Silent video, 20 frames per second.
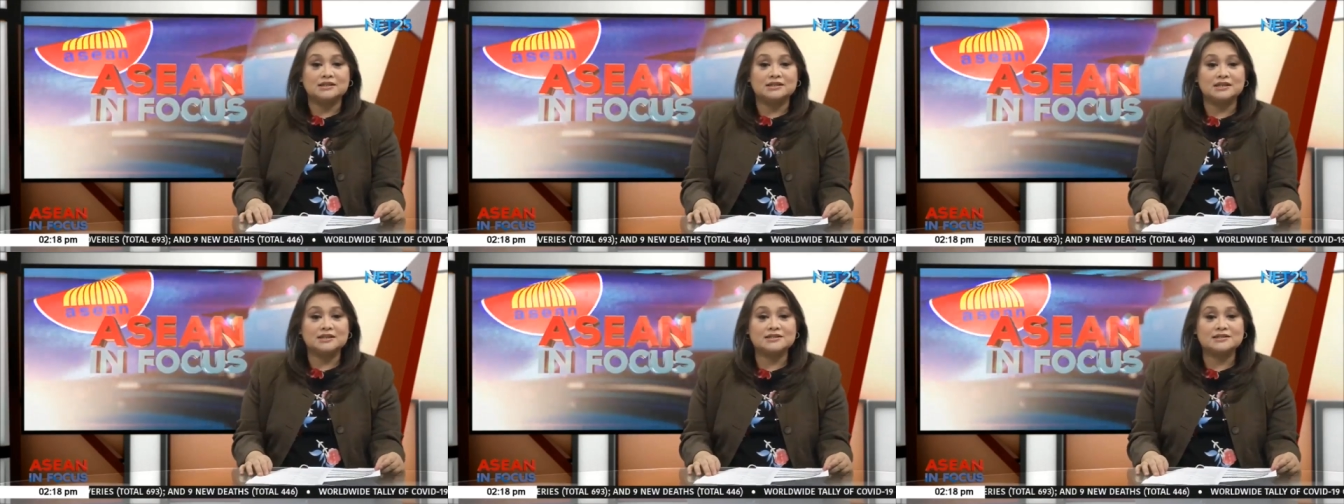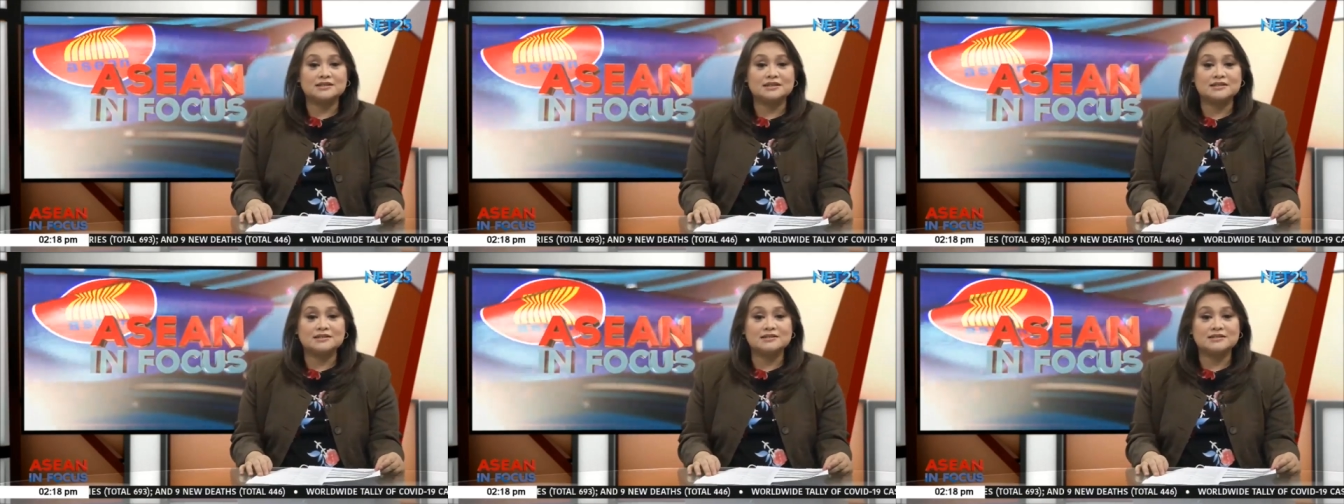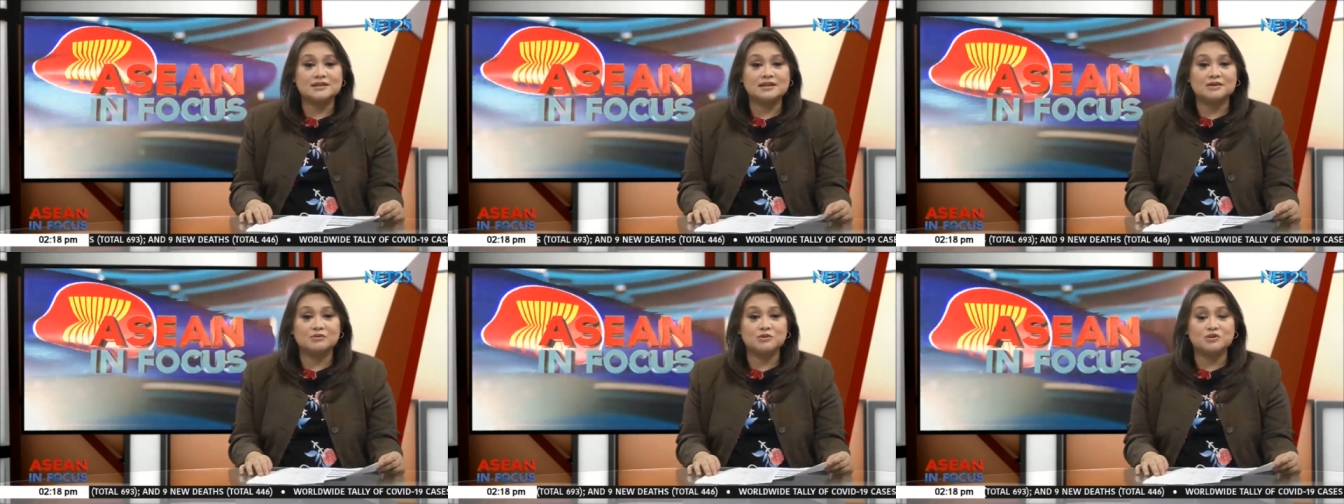
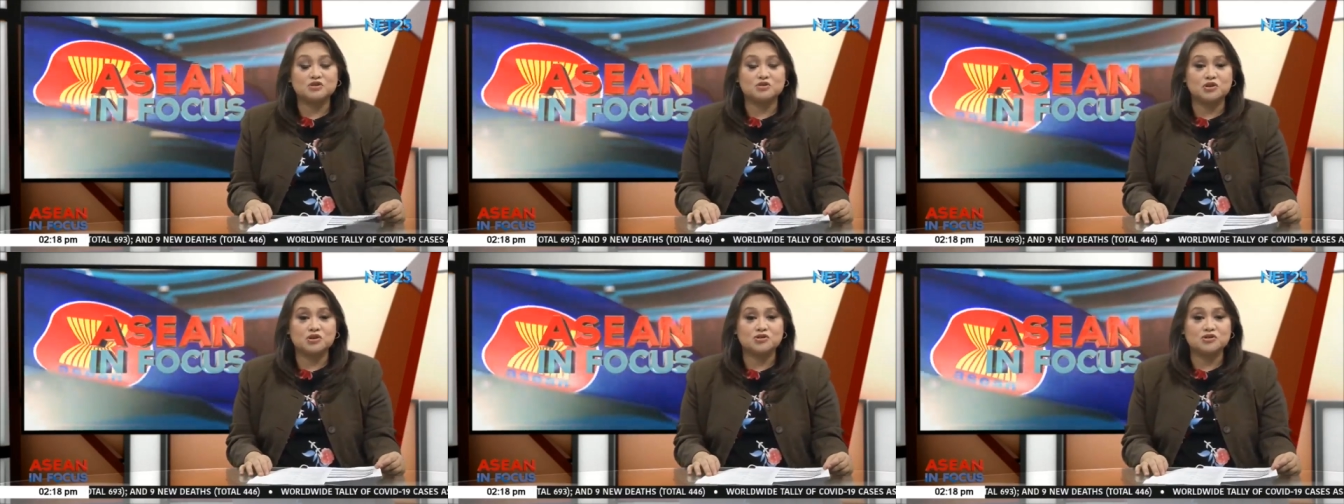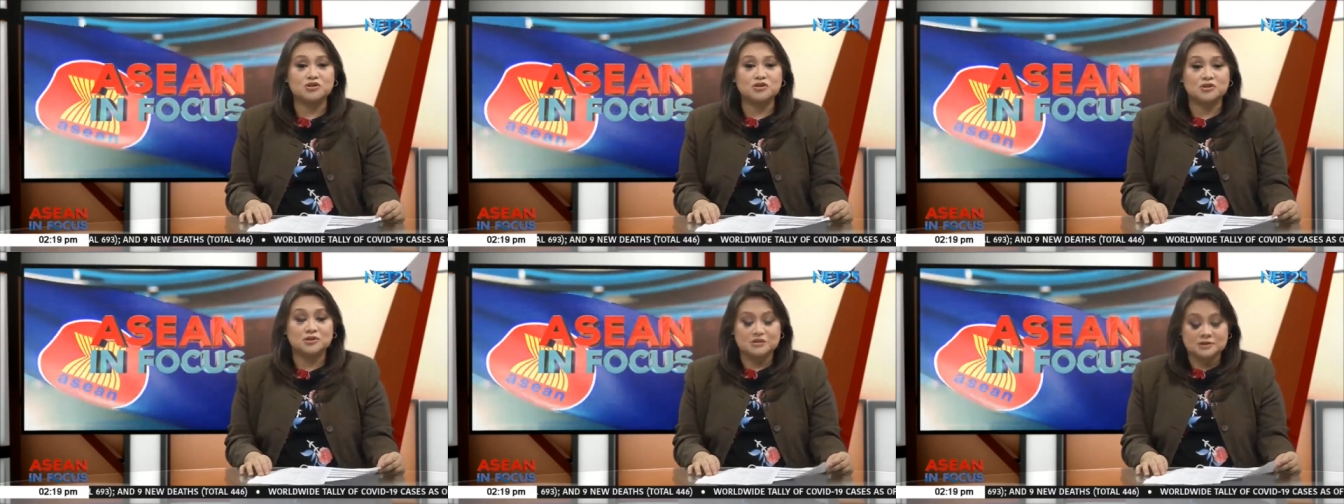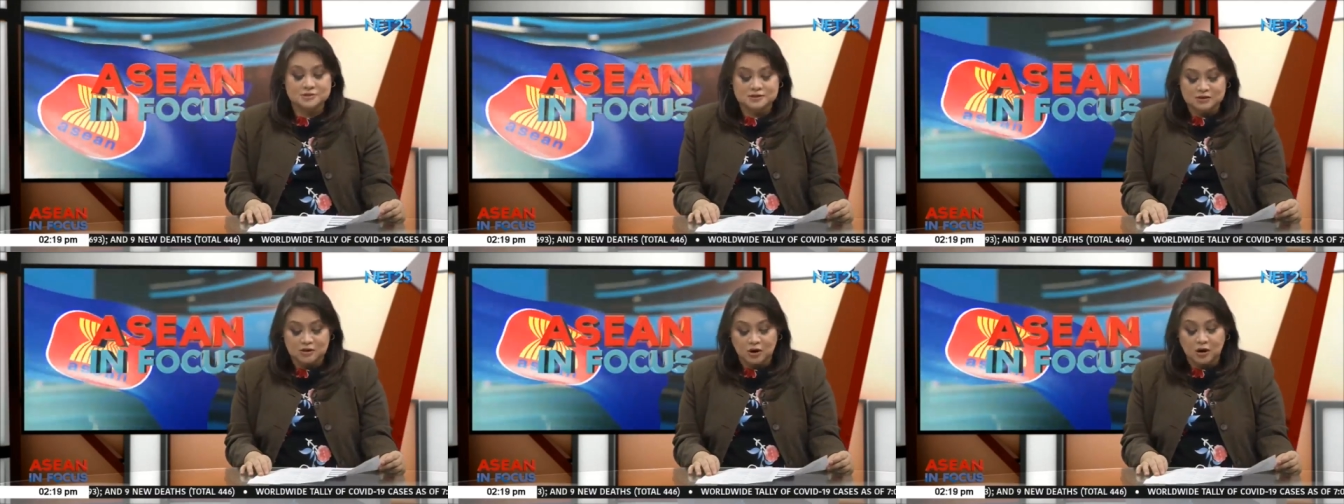distancing
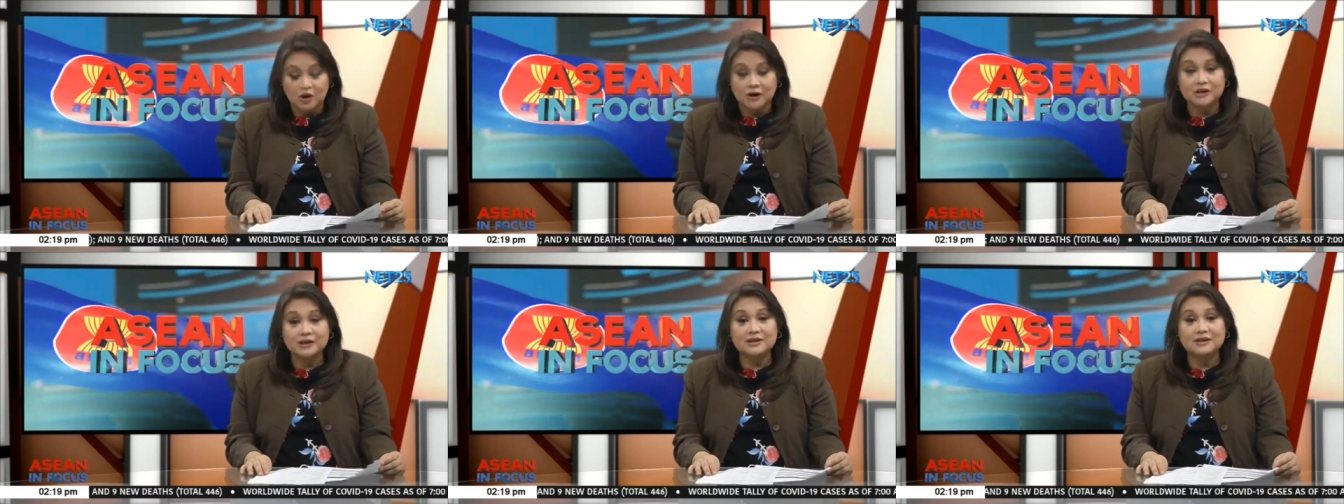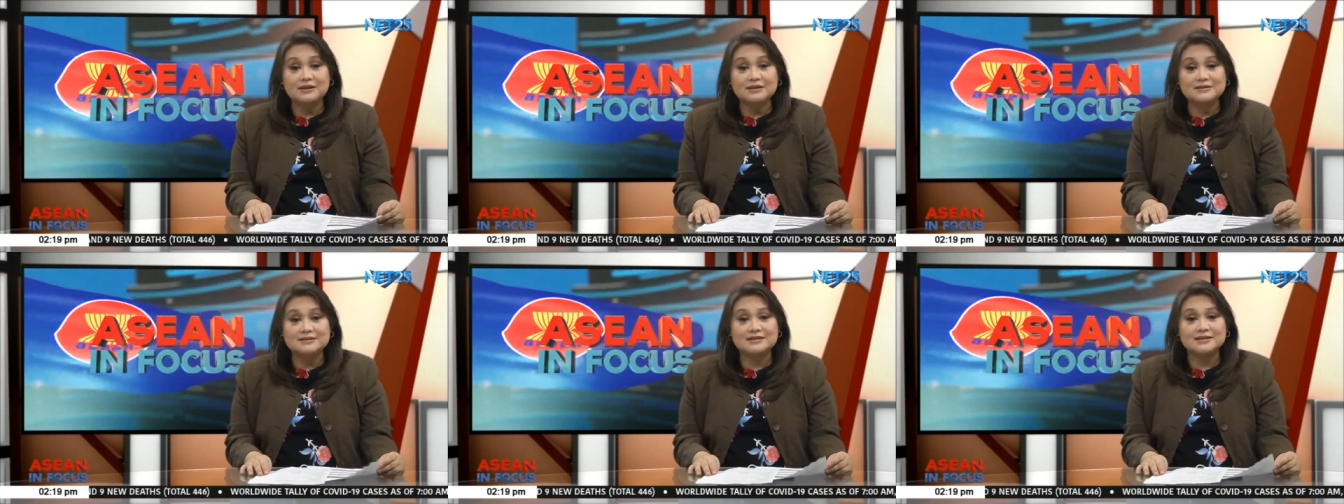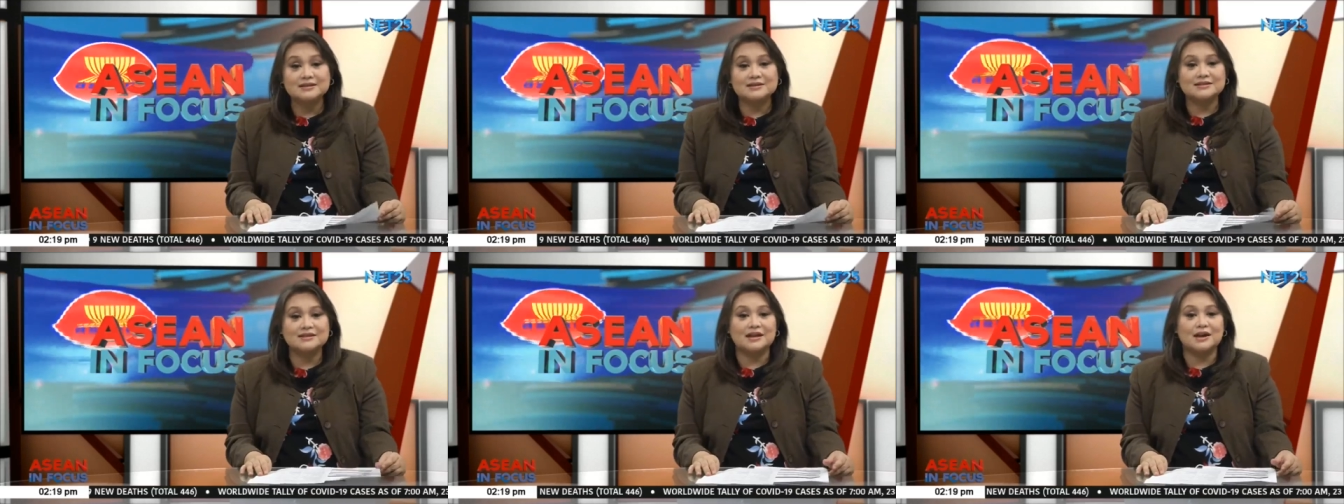restrictions are
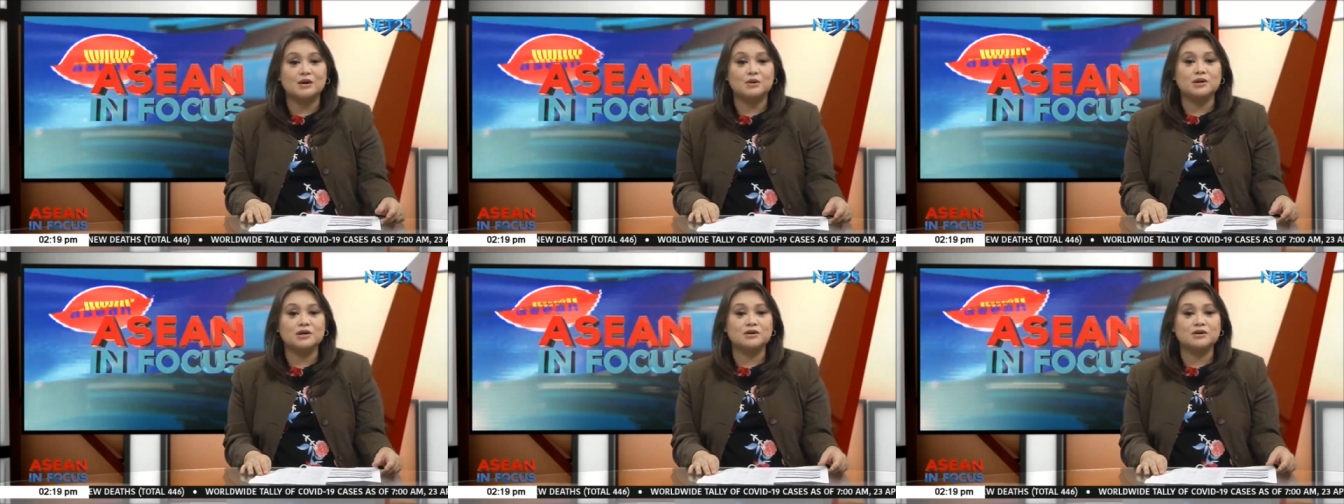easing now.